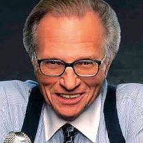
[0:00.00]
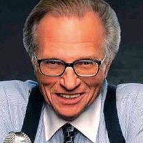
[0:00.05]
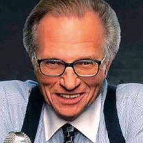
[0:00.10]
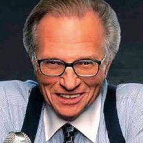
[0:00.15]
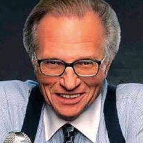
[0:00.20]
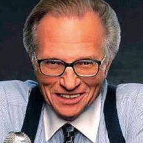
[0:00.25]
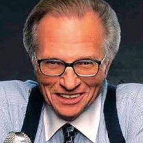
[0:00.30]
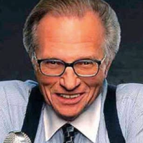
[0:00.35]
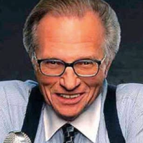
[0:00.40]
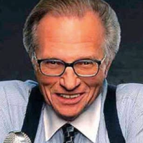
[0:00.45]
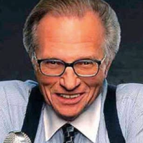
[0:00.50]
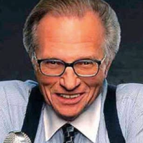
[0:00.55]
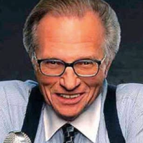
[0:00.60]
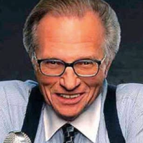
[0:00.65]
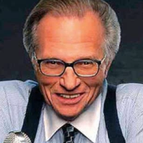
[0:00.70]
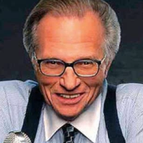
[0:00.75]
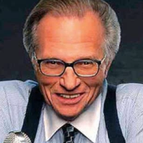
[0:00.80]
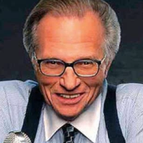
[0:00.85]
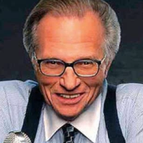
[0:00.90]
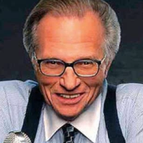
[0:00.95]

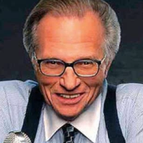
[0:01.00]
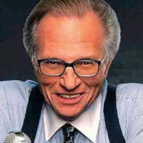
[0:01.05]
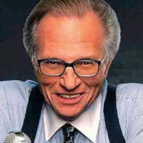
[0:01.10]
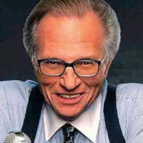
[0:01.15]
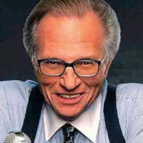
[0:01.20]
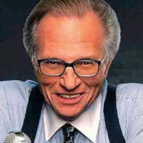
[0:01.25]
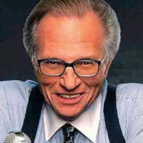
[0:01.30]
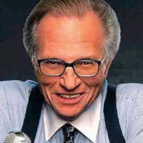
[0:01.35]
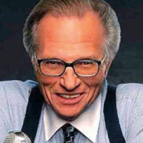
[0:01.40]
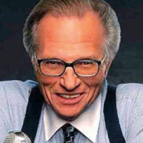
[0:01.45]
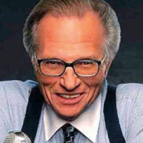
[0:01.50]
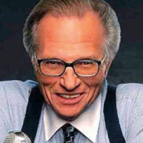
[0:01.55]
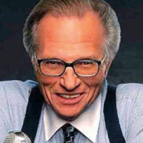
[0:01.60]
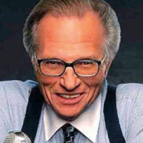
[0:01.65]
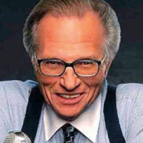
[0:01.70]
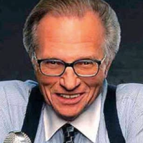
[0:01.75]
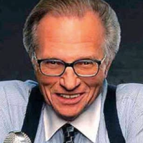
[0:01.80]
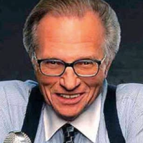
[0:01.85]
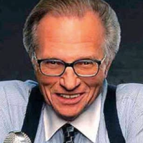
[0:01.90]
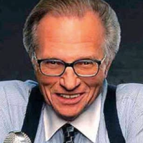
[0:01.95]

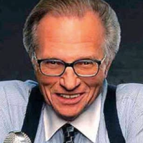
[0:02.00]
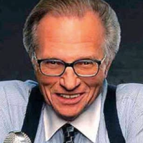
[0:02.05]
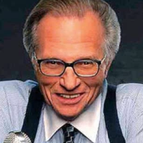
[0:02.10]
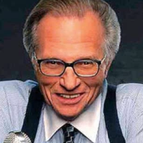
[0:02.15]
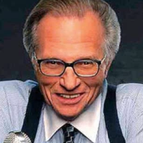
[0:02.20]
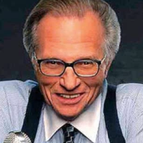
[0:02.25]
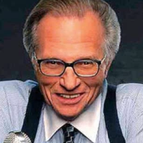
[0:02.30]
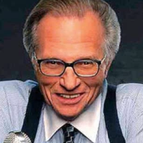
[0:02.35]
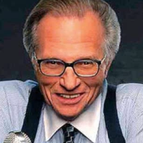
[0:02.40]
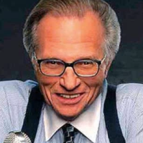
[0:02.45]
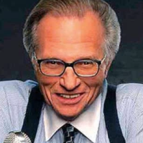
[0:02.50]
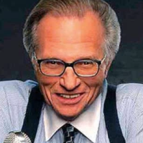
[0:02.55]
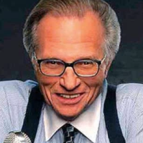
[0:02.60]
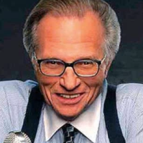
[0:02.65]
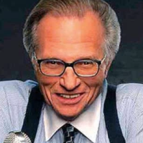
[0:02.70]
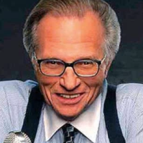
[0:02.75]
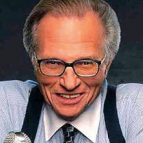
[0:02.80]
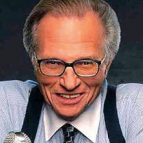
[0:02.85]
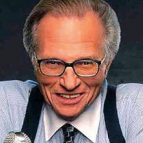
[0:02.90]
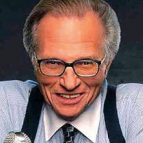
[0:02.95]

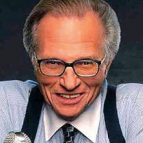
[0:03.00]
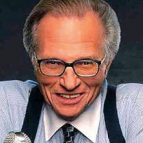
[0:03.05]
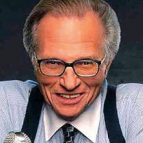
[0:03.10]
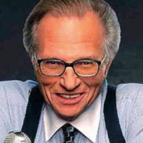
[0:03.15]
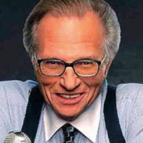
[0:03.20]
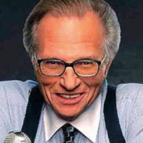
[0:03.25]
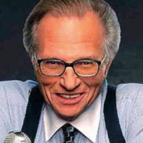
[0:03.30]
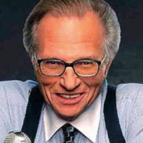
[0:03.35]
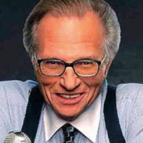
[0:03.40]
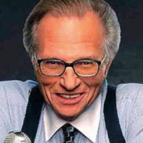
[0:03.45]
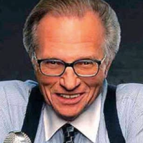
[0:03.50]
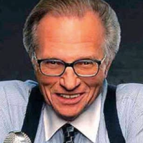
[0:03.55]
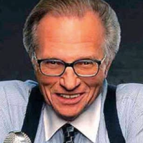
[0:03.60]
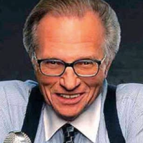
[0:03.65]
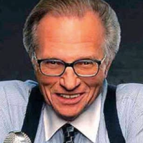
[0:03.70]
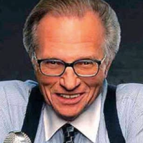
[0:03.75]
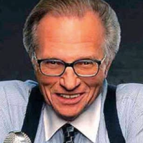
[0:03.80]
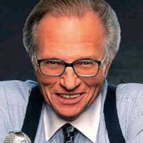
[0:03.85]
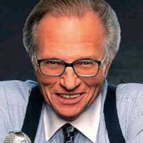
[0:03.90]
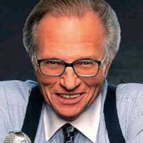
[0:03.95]

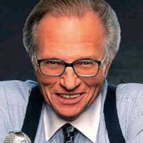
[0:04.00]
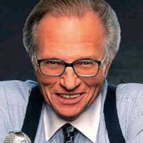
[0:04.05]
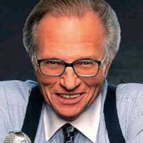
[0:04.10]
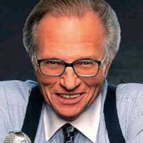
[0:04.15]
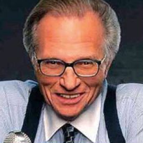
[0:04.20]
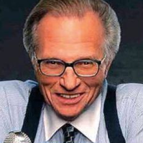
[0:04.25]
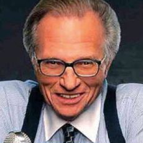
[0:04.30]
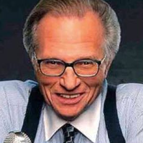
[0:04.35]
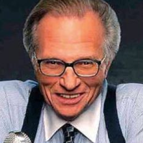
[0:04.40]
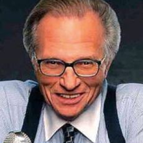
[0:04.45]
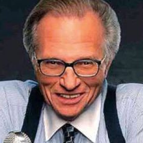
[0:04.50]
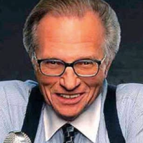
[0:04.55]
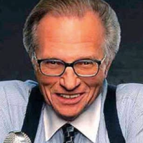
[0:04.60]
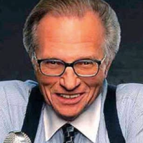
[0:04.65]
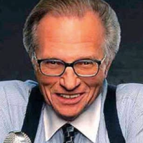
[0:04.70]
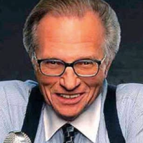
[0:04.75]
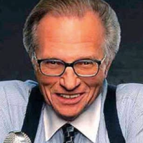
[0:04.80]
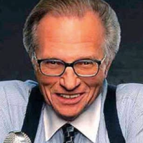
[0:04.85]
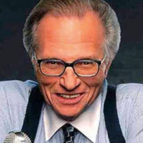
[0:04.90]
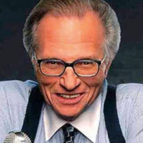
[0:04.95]

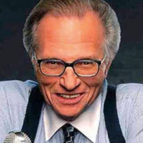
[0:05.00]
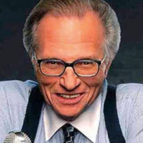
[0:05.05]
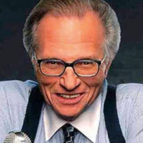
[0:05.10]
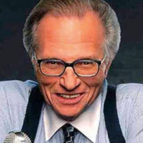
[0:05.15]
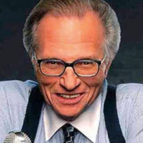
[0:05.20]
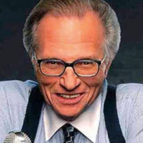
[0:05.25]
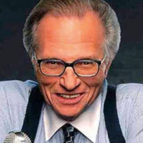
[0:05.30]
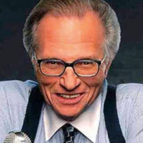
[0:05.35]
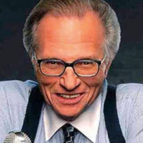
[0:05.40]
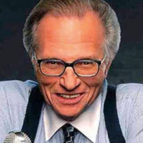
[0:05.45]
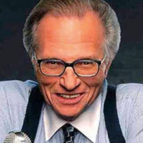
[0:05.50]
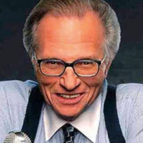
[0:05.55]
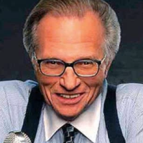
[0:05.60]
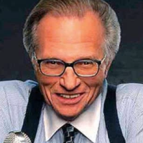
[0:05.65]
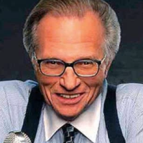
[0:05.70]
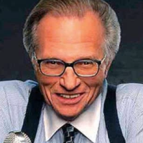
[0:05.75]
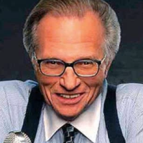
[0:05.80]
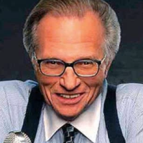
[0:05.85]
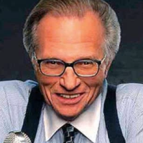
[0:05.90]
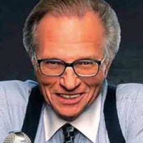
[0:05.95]

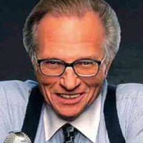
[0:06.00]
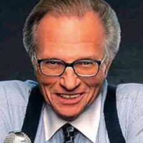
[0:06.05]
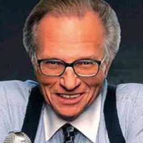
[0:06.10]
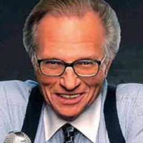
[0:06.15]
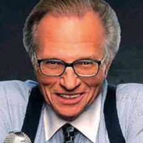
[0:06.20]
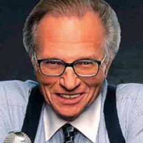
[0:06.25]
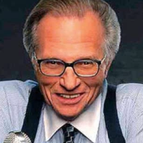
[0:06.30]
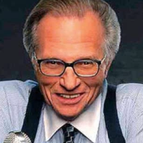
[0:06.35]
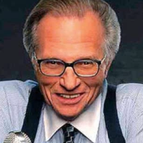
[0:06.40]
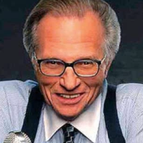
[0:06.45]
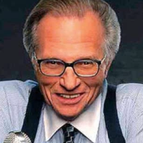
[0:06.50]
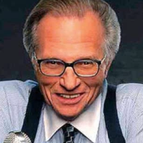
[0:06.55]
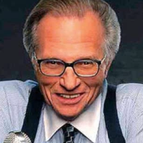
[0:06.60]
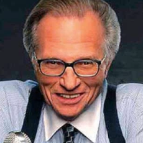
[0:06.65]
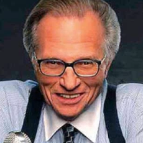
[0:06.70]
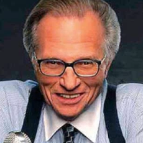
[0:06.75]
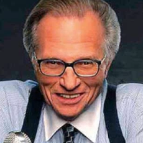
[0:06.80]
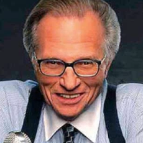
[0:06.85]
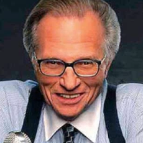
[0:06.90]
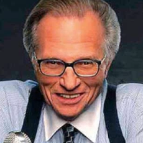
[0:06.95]

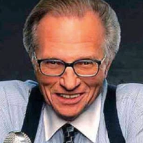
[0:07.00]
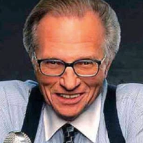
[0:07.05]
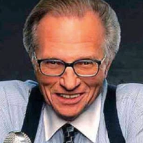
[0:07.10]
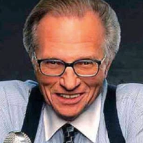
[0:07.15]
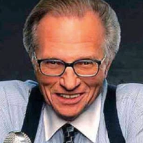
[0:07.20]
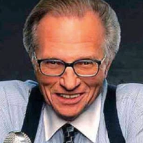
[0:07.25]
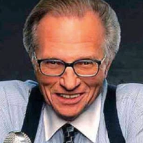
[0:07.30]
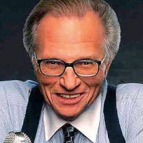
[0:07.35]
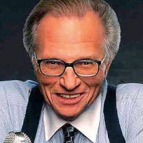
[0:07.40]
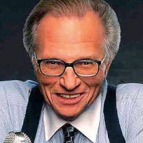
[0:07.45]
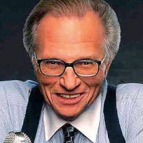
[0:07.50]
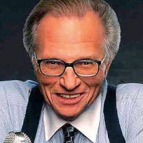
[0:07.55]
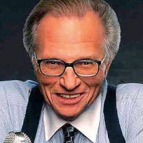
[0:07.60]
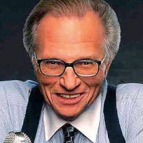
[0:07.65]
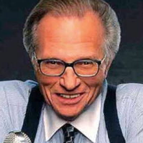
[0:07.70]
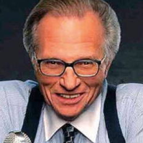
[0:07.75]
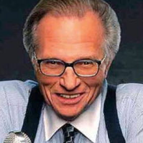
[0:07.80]
This is a still picture; no speech is visible.